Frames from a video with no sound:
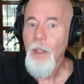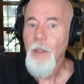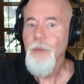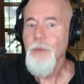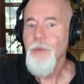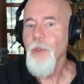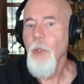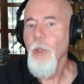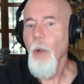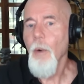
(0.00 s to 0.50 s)

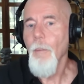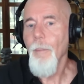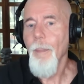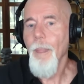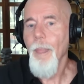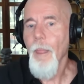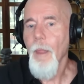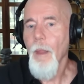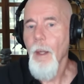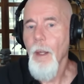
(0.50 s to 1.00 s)
So
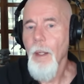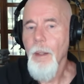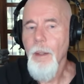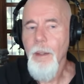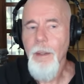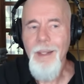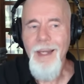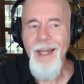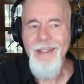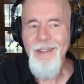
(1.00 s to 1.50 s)

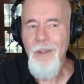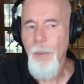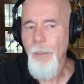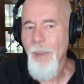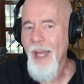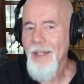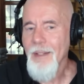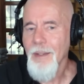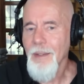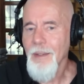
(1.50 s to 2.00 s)
I'd go
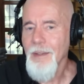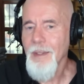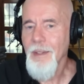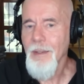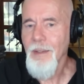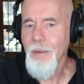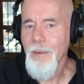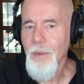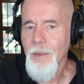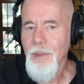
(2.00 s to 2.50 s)
back
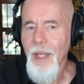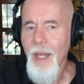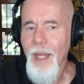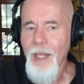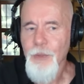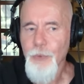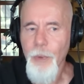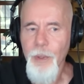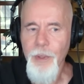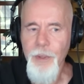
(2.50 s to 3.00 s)
to
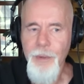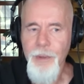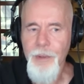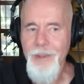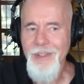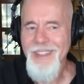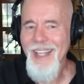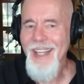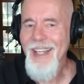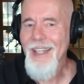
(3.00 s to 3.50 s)
guys, whether they're
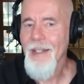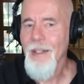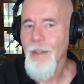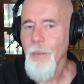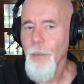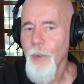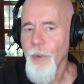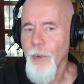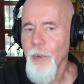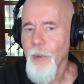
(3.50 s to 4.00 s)

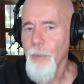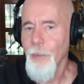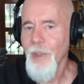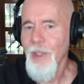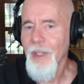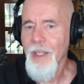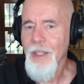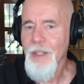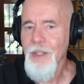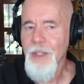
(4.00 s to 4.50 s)
dating, whether they're in a
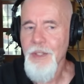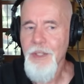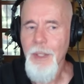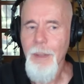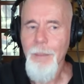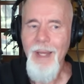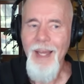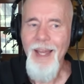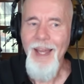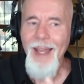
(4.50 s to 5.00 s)
relationship.